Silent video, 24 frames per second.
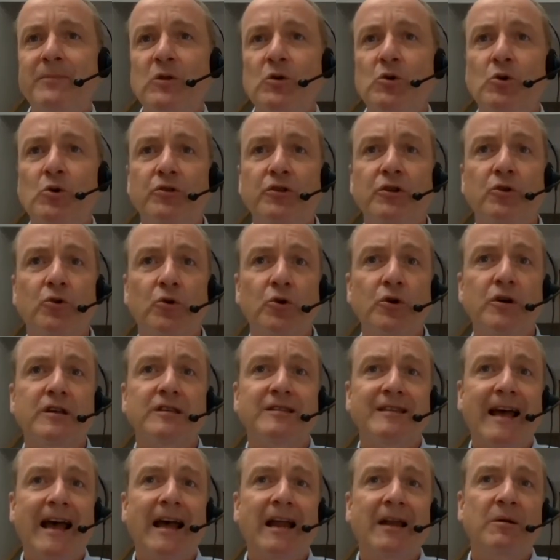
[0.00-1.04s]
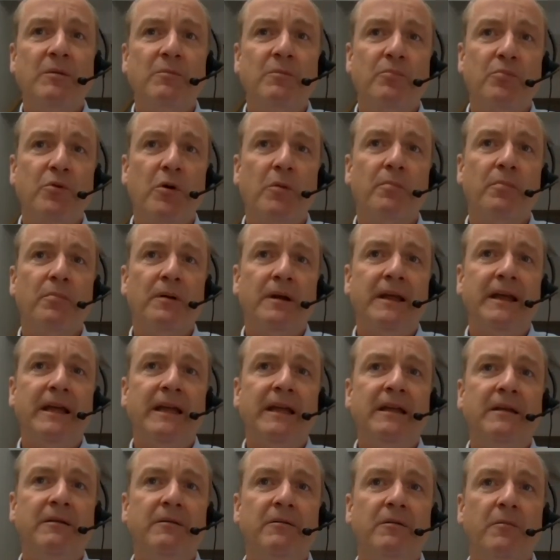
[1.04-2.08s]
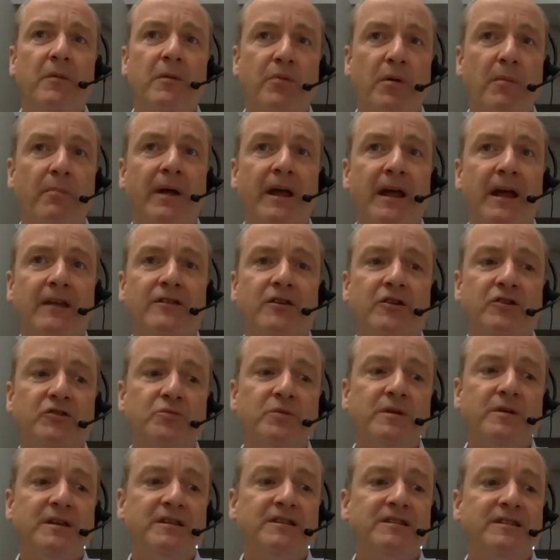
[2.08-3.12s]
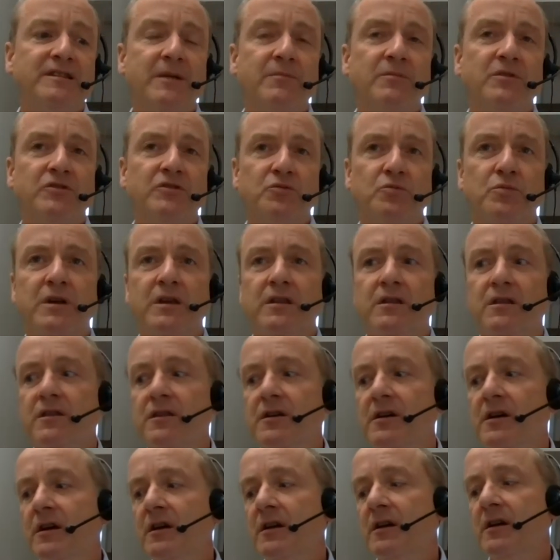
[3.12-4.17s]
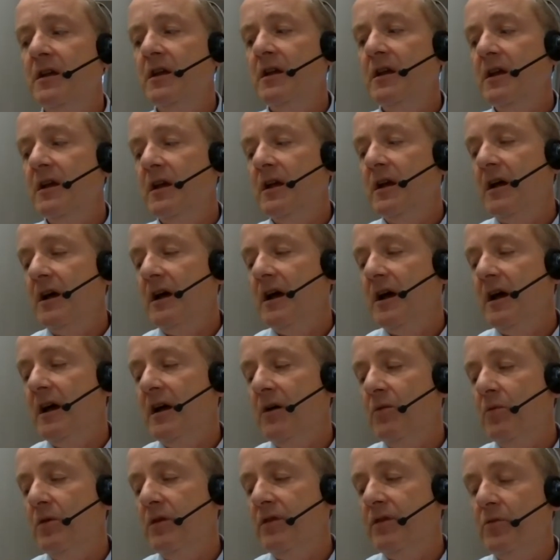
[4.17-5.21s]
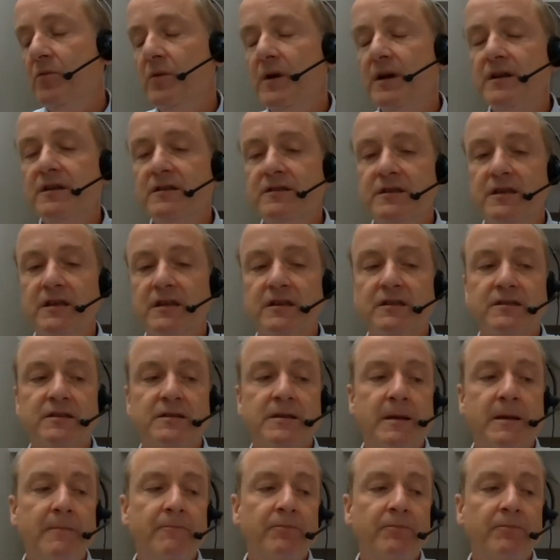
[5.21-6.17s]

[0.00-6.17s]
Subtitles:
or the lawyers hadn't properly prepared those witness statements with the witnesses.